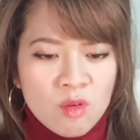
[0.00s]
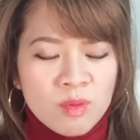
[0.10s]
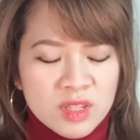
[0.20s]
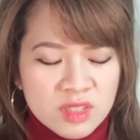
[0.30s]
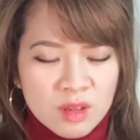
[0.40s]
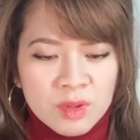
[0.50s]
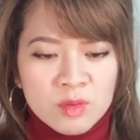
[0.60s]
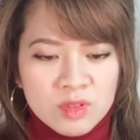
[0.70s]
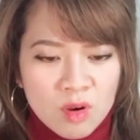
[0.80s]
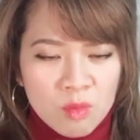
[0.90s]
my stomach
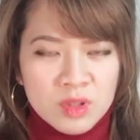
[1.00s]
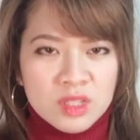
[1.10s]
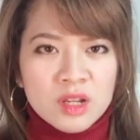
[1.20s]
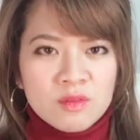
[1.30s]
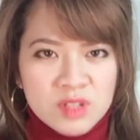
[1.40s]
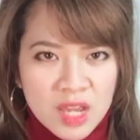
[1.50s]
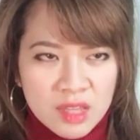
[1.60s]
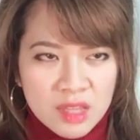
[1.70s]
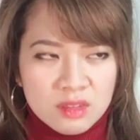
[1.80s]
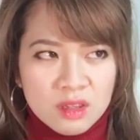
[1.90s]
was always kind of
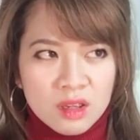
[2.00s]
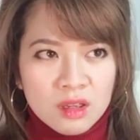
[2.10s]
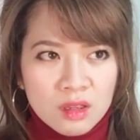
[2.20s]
tense. Like